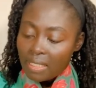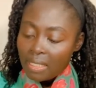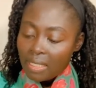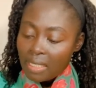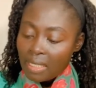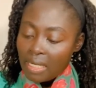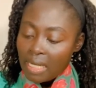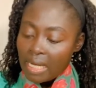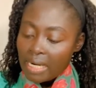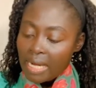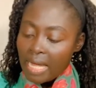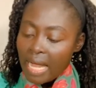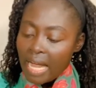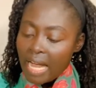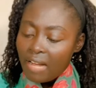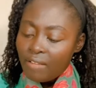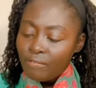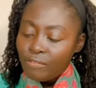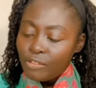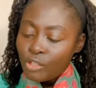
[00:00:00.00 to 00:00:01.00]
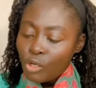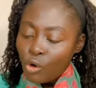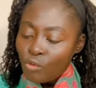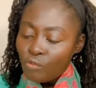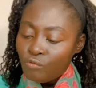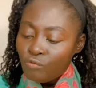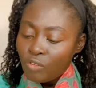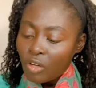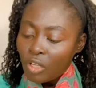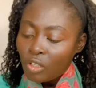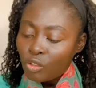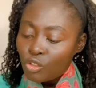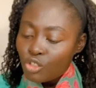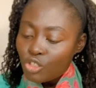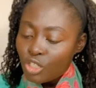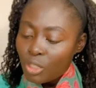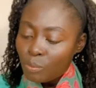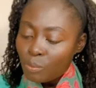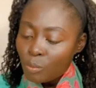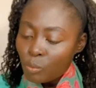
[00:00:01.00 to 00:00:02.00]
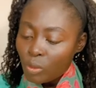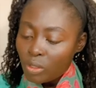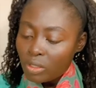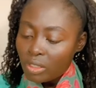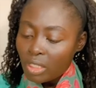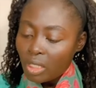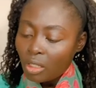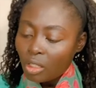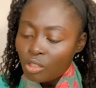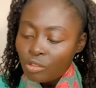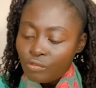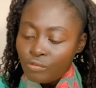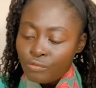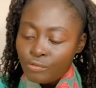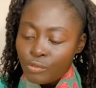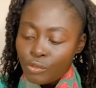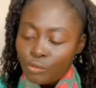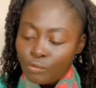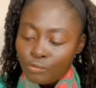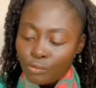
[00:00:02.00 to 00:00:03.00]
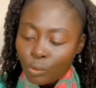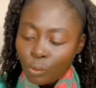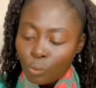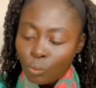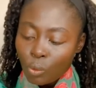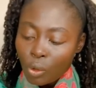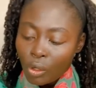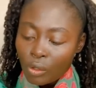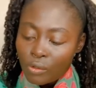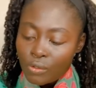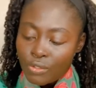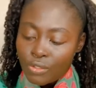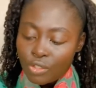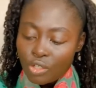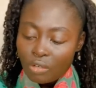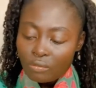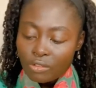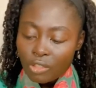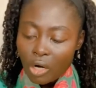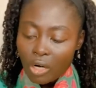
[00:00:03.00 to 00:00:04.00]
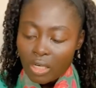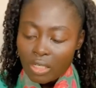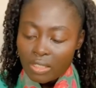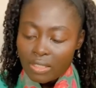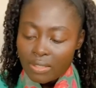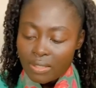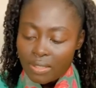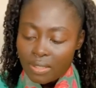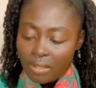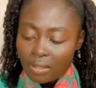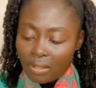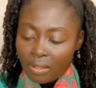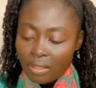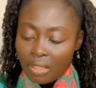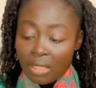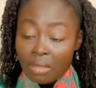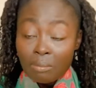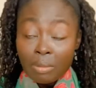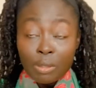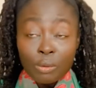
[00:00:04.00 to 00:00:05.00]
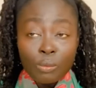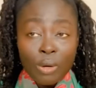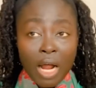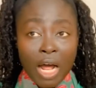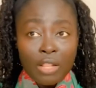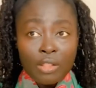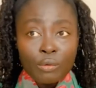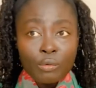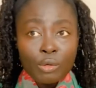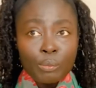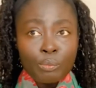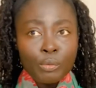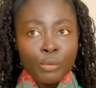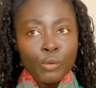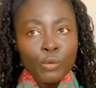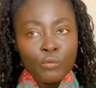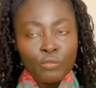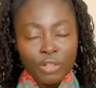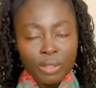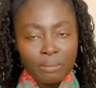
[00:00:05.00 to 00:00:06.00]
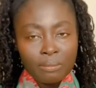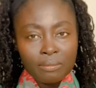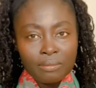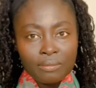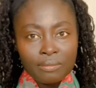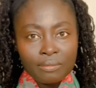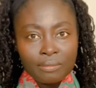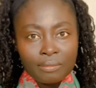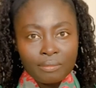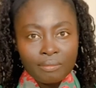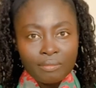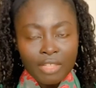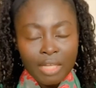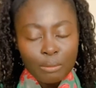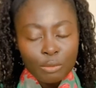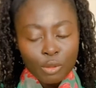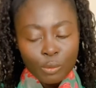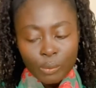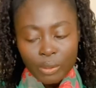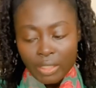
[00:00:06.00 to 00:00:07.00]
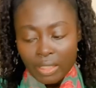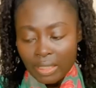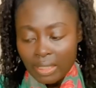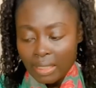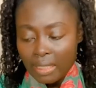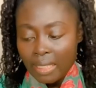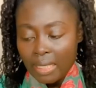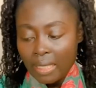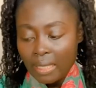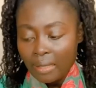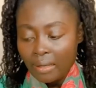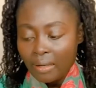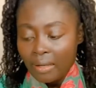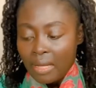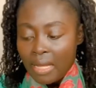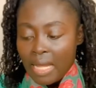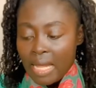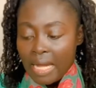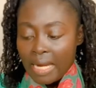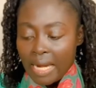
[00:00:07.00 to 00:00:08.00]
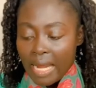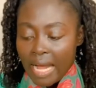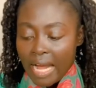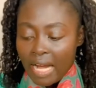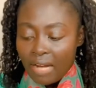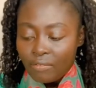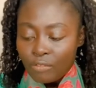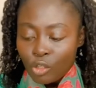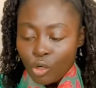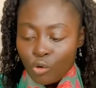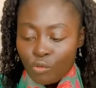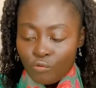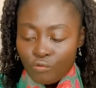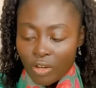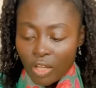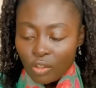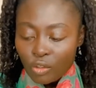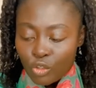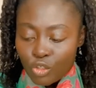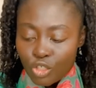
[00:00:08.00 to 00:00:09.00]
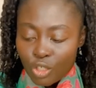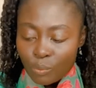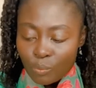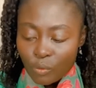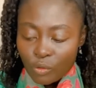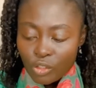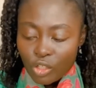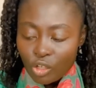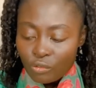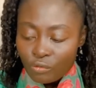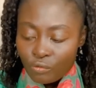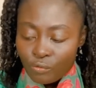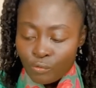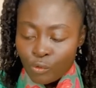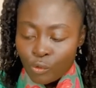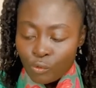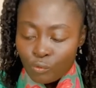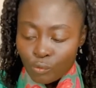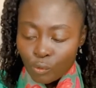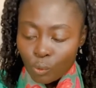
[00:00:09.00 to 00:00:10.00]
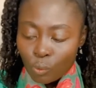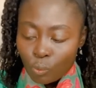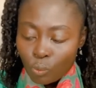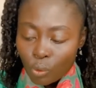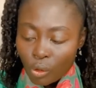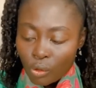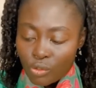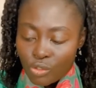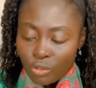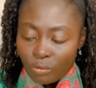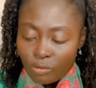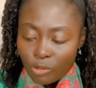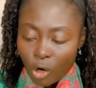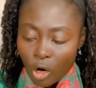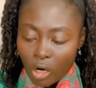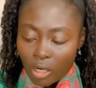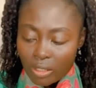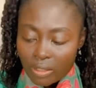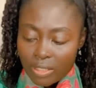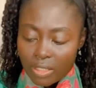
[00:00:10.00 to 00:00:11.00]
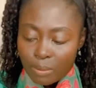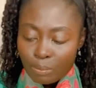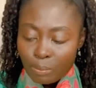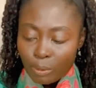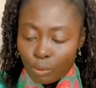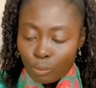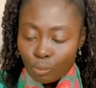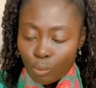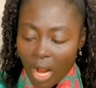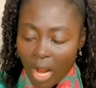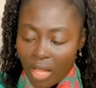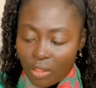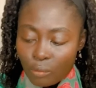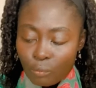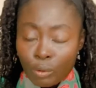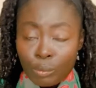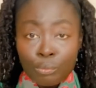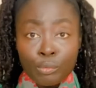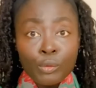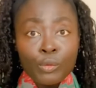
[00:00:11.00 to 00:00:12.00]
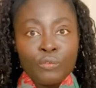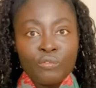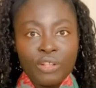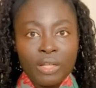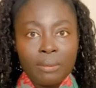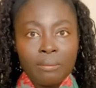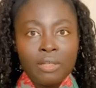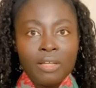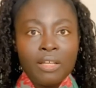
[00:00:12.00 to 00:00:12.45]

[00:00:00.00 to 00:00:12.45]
And have no fellowship with the unfruitful works of darkness, but rather reprove them. I'm going to read that again and have no fellowship with the unfruitful works of darkness, but rather reprove them.